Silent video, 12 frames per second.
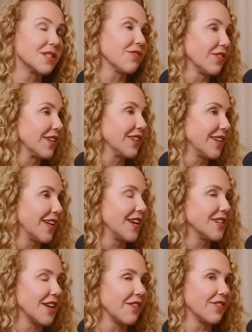different and yeah.
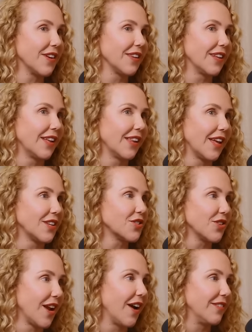it definitely like
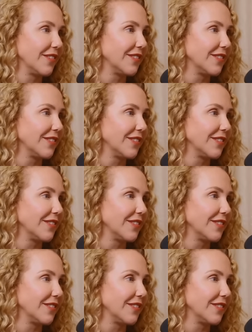stood out